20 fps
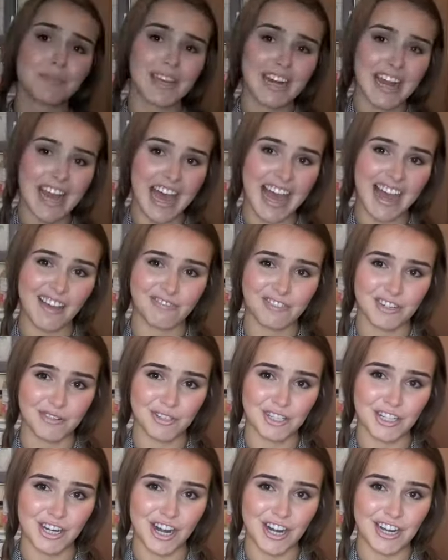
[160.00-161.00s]
I'm gonna have to
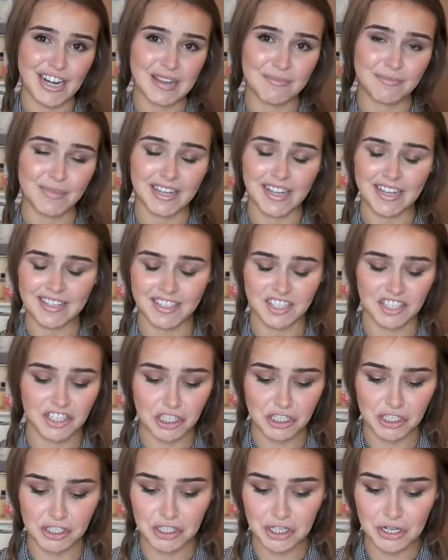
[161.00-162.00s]
return it because it's
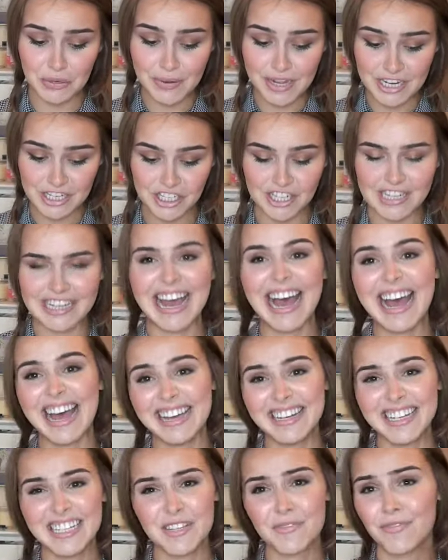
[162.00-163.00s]
just too itchy
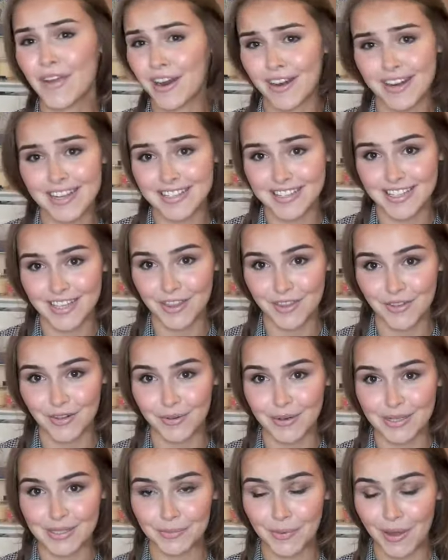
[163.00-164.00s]
and it's very
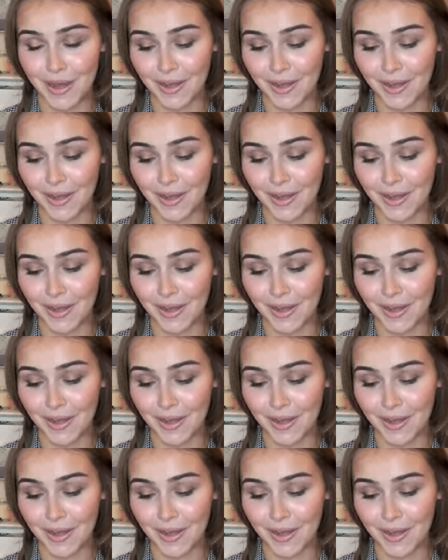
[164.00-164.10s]
see-through as